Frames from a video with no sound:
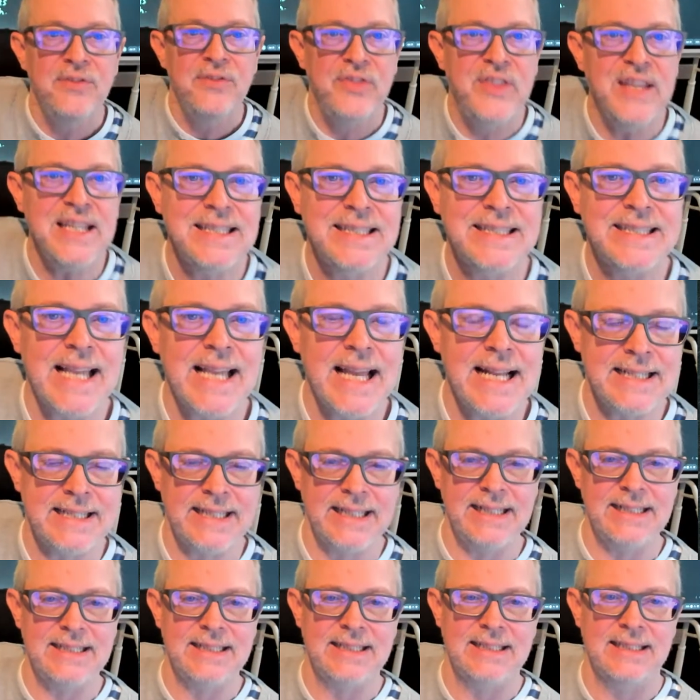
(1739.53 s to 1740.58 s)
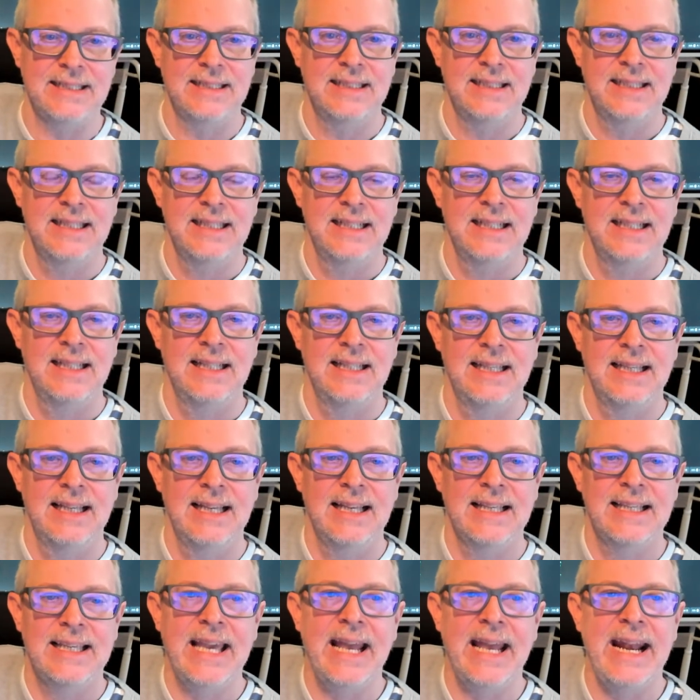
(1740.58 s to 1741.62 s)
This sentence
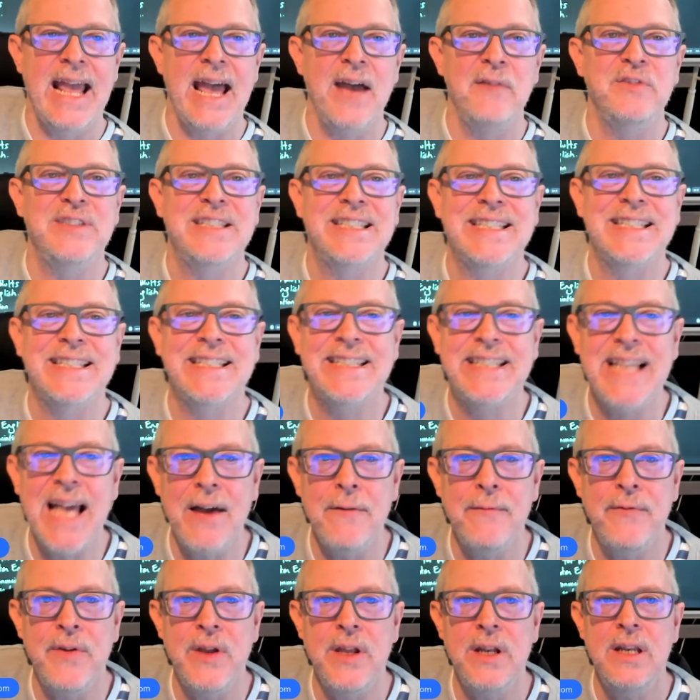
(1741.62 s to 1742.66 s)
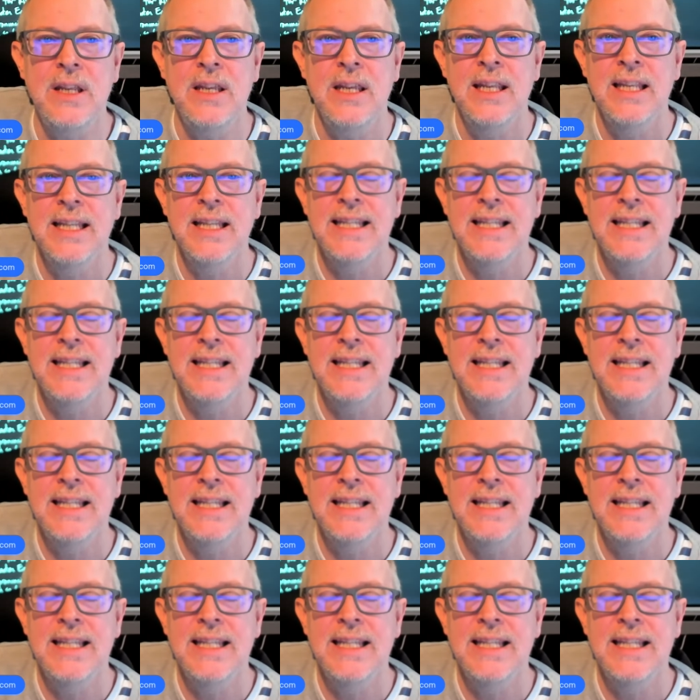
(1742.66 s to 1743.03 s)
can have 7